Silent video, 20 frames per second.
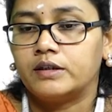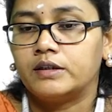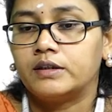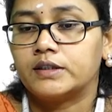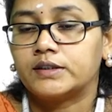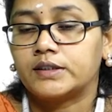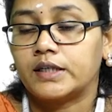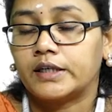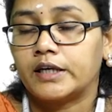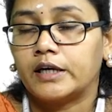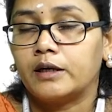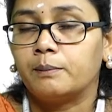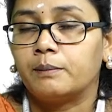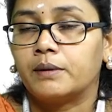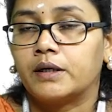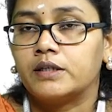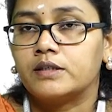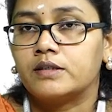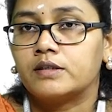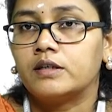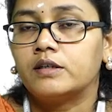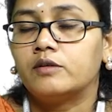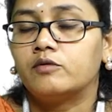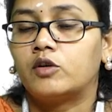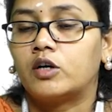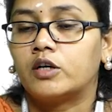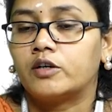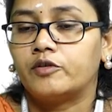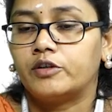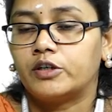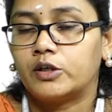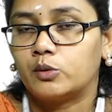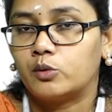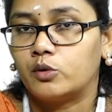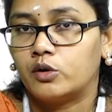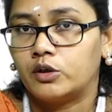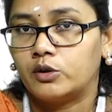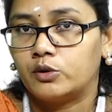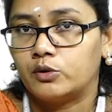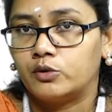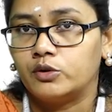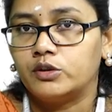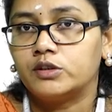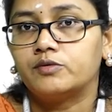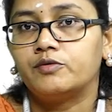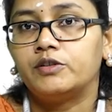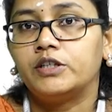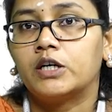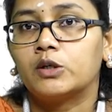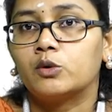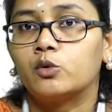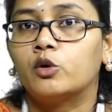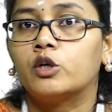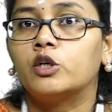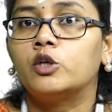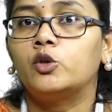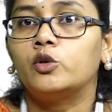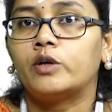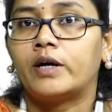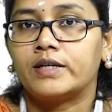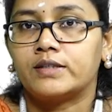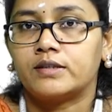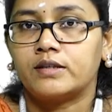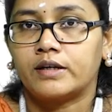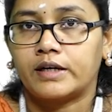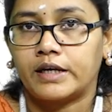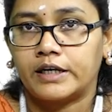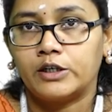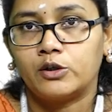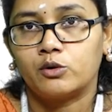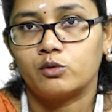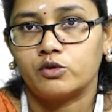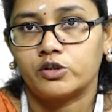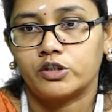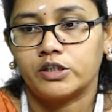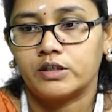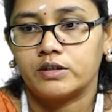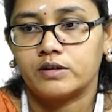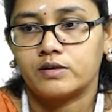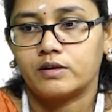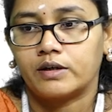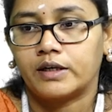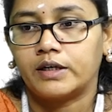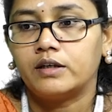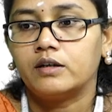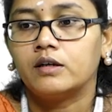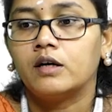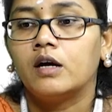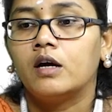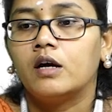In the second mindset, what we are going to do is, we are going to ask the right questions, right?